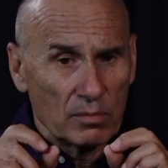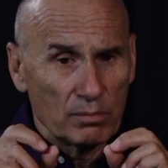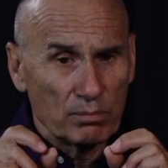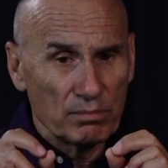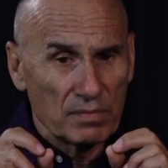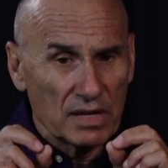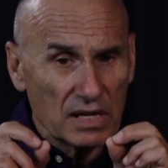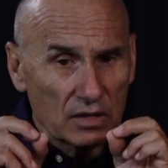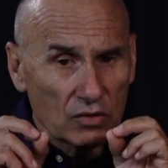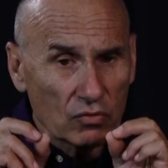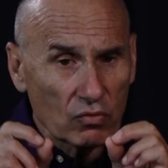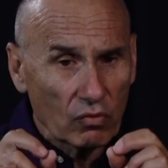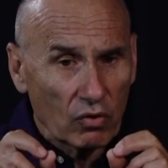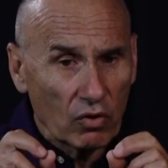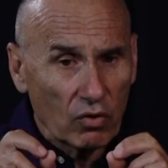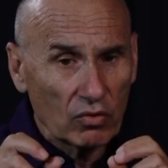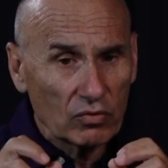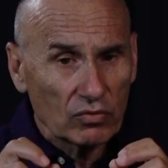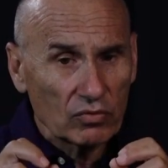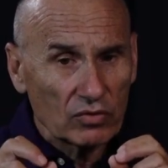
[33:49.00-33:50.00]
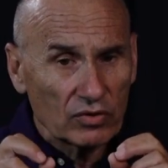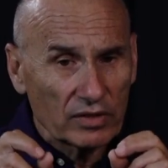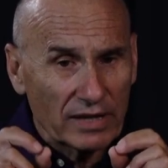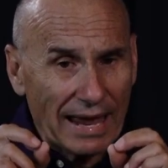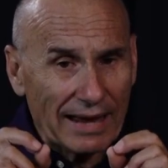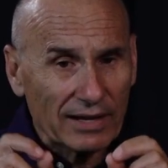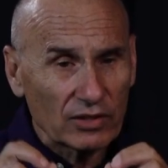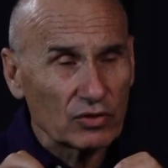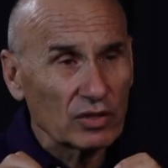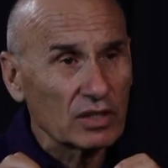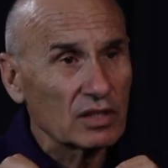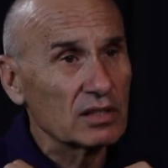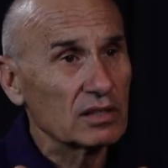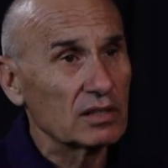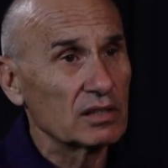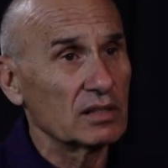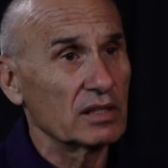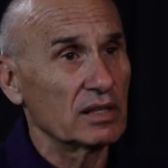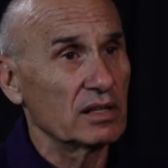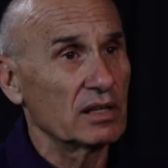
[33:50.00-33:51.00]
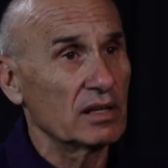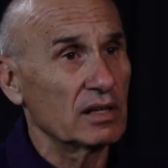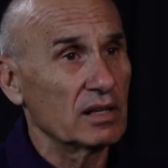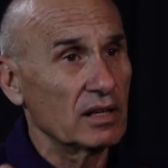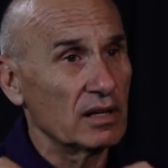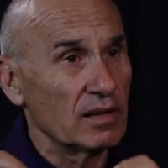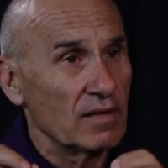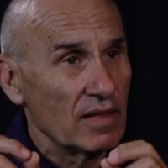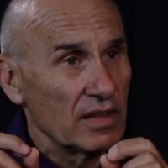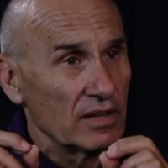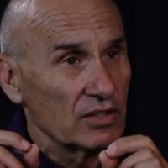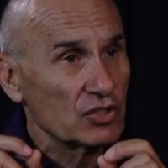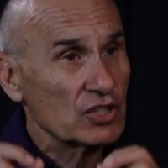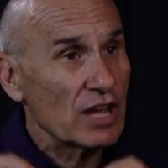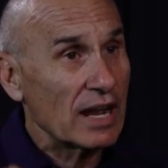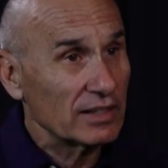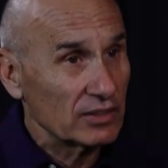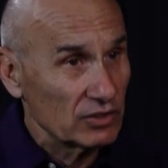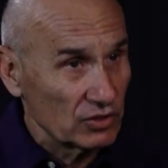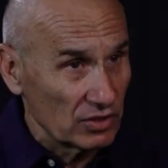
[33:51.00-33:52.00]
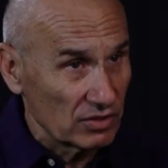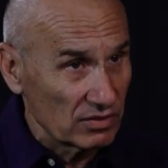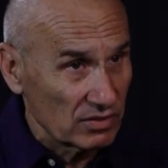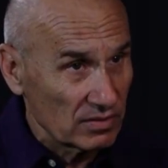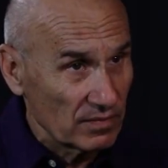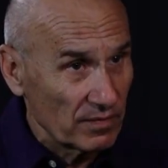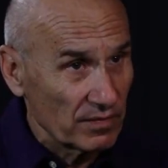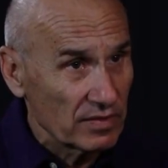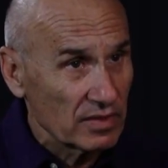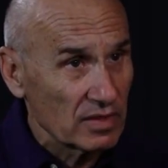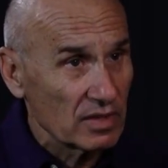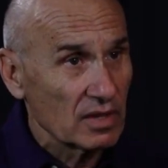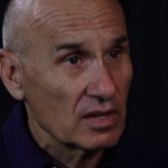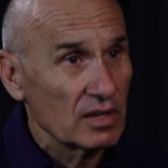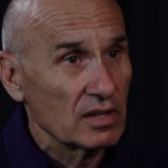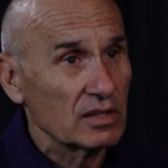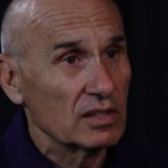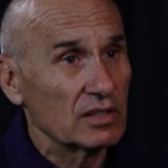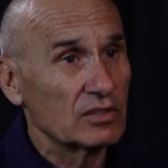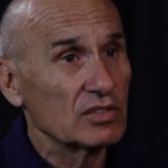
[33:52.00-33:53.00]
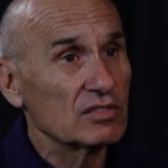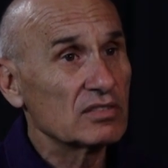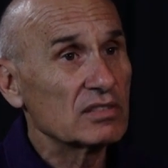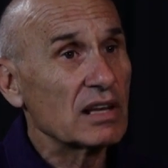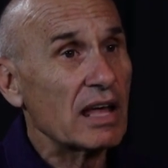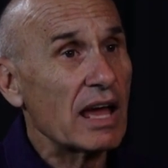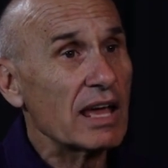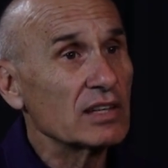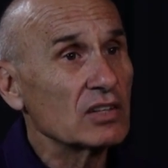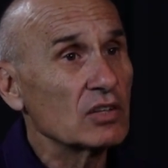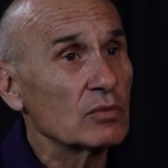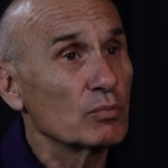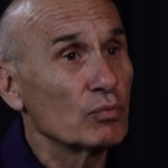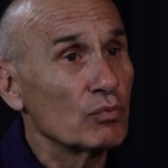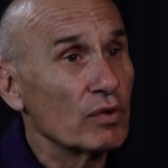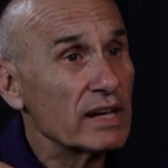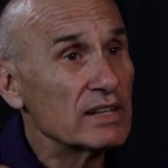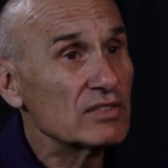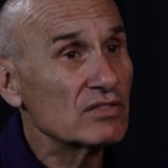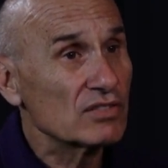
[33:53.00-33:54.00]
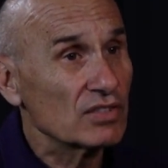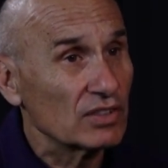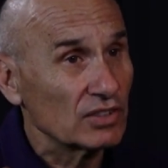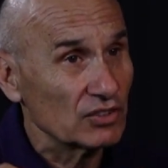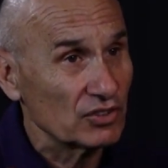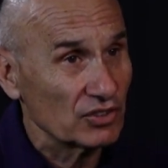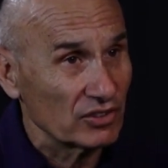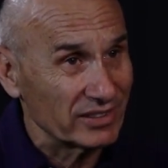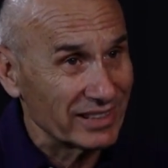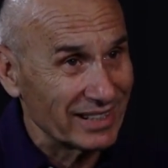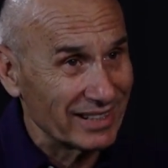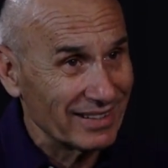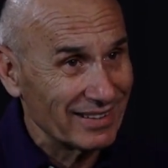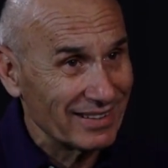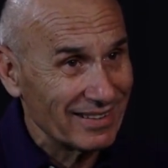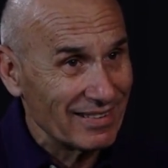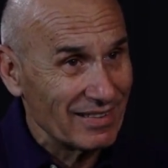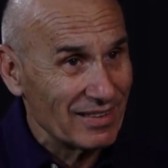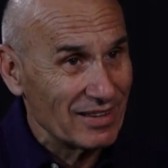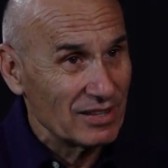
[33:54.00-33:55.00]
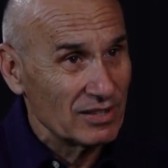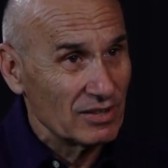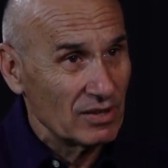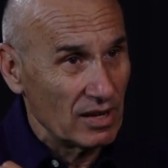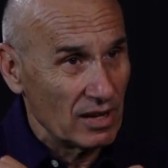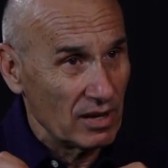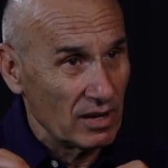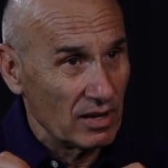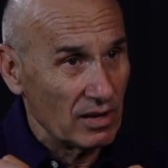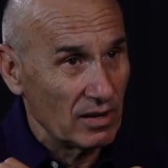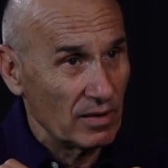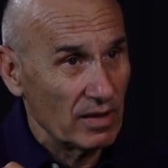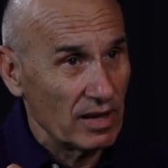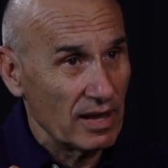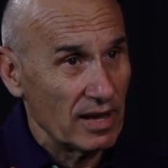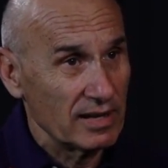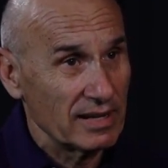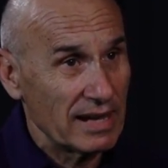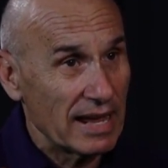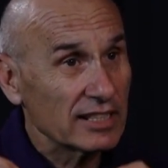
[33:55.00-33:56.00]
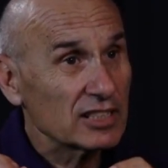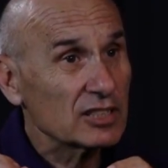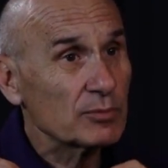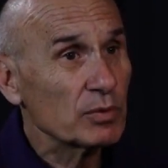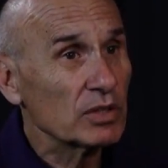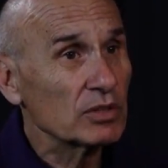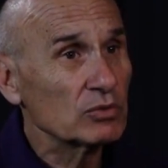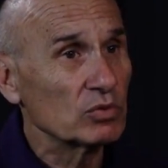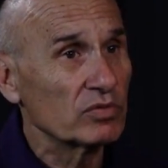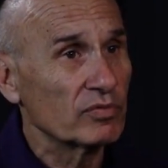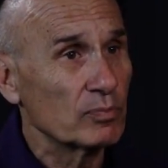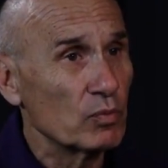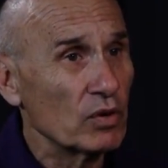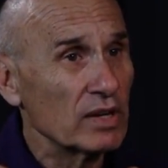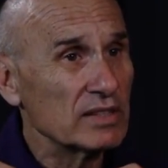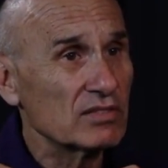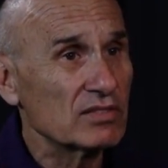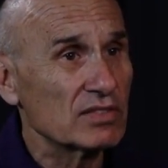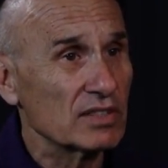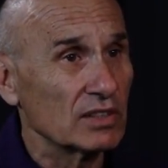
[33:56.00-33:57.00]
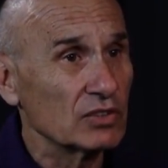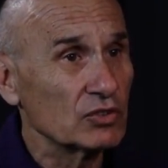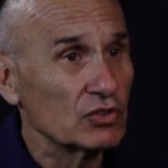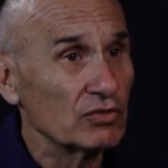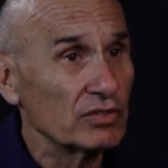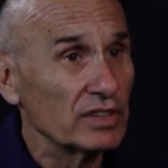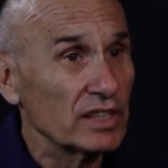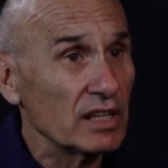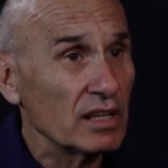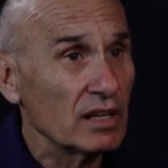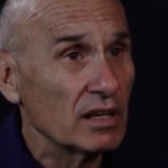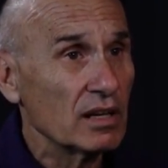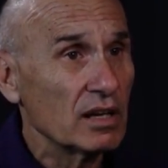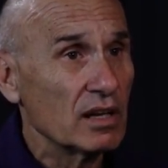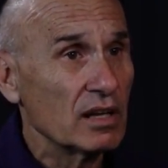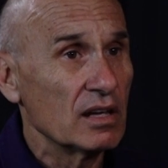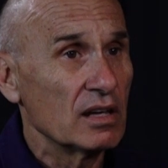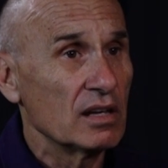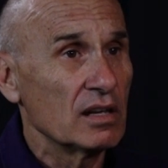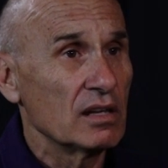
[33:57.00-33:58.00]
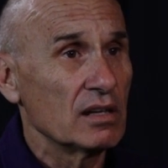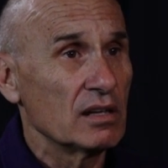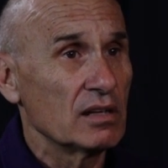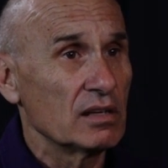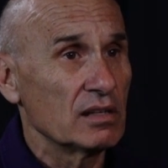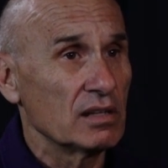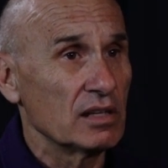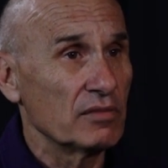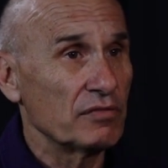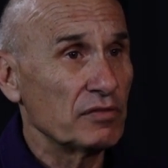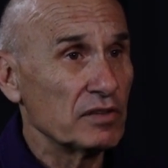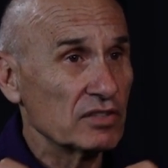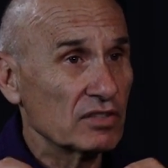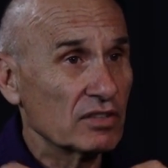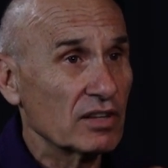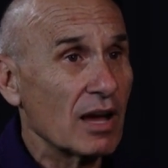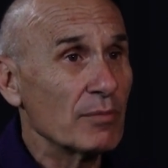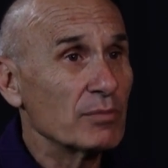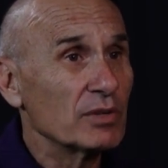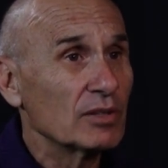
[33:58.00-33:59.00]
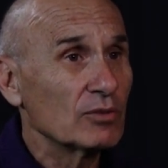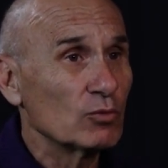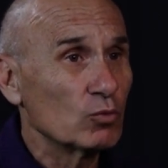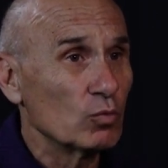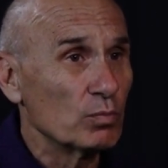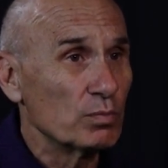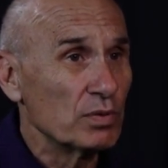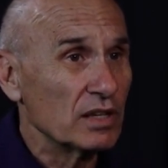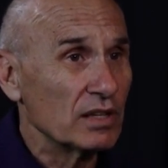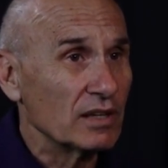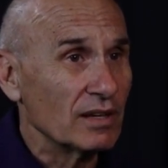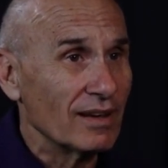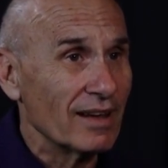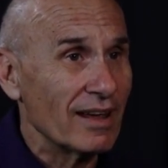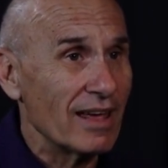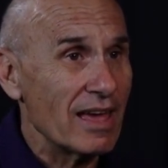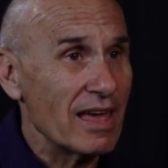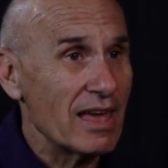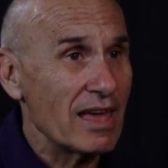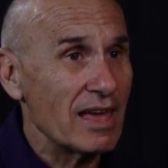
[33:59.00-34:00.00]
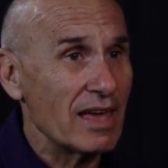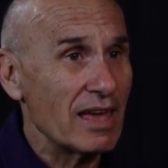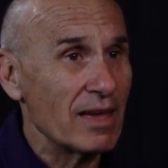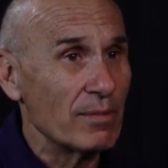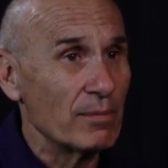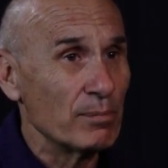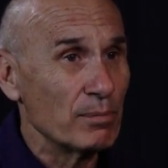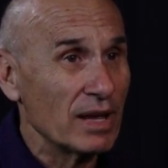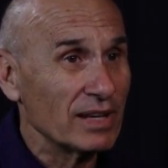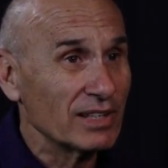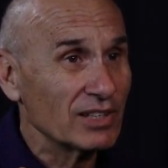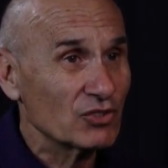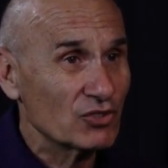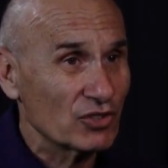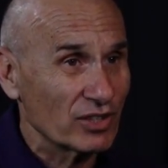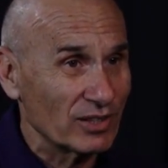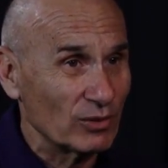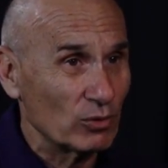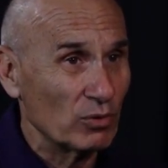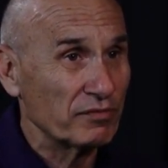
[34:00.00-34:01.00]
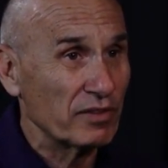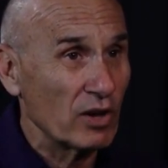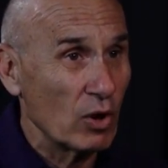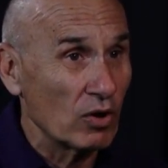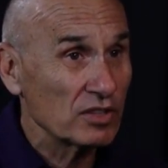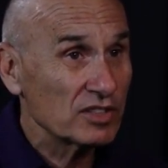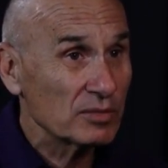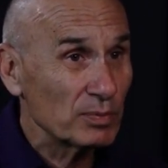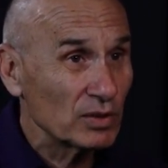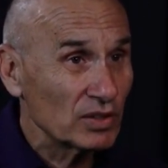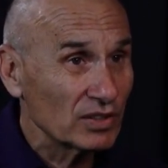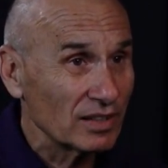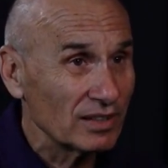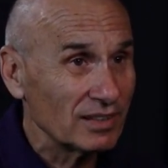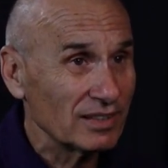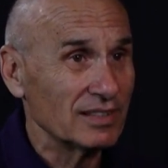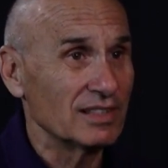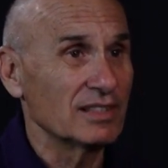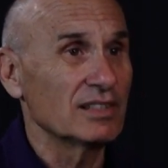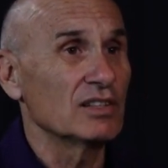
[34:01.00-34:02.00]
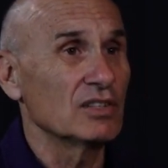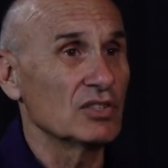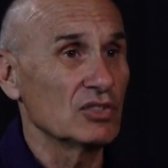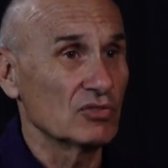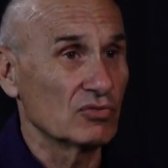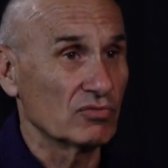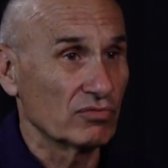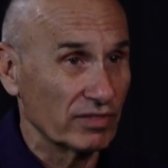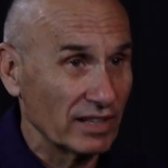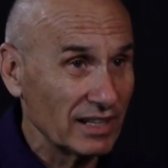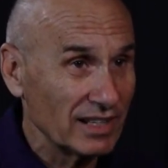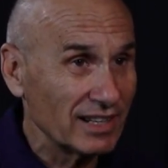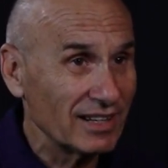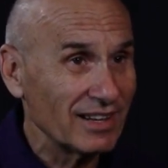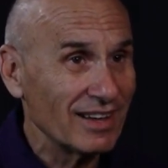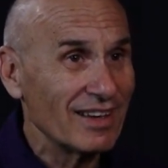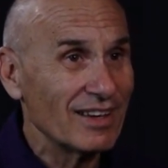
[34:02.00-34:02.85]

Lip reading: micro tactical challenges. It is like a brain surgery. An expert of brain surgery, if he's coming to be a manager of a hospital, he's really